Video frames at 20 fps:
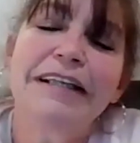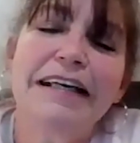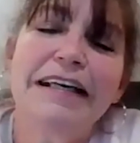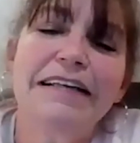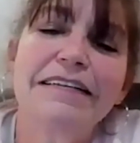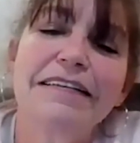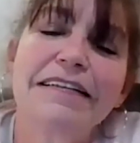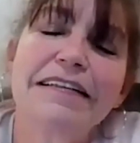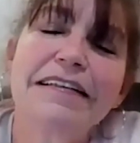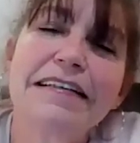
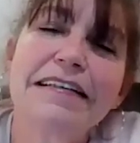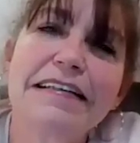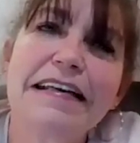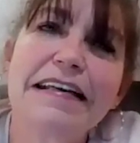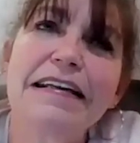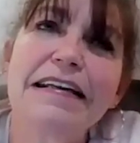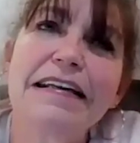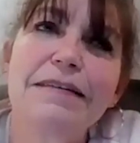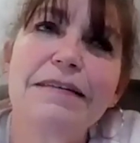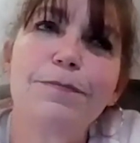It just
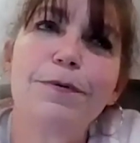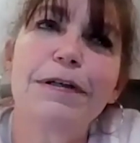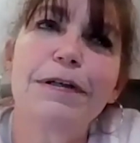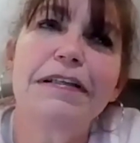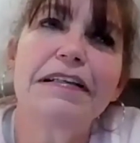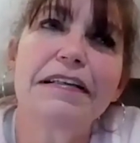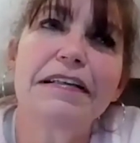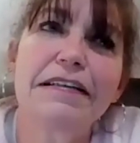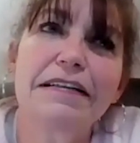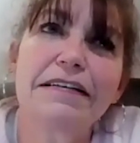kind of
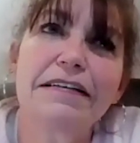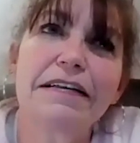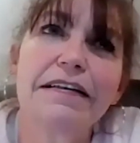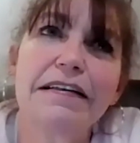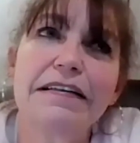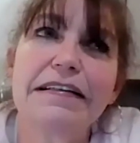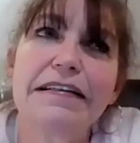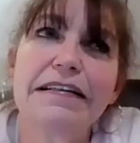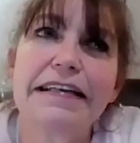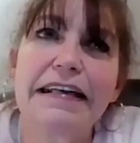puts a
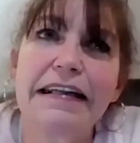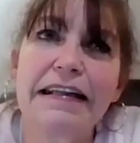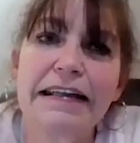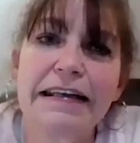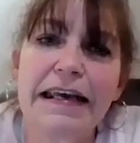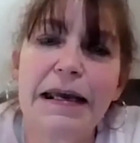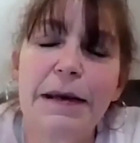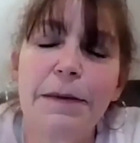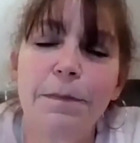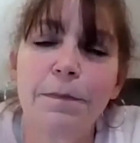little skin in
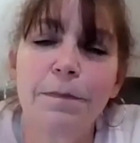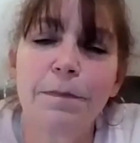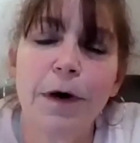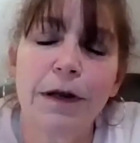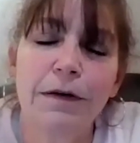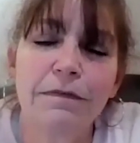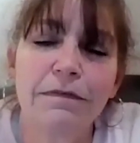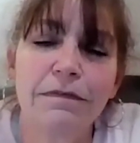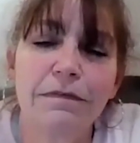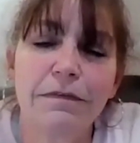the game
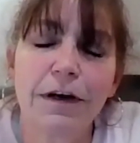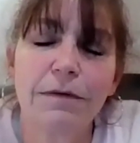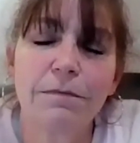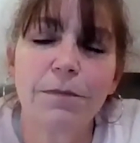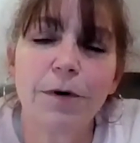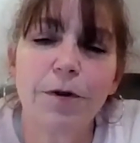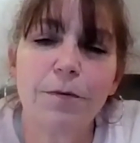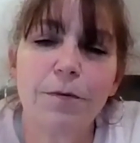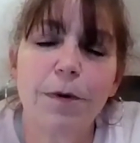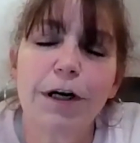
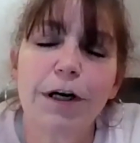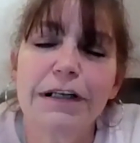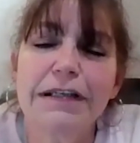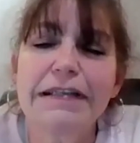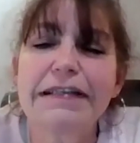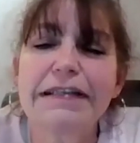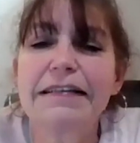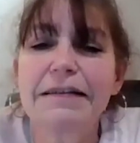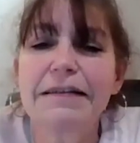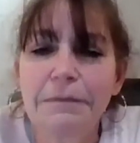on both
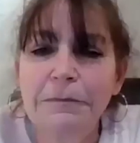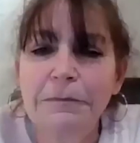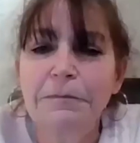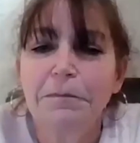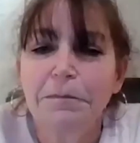parts.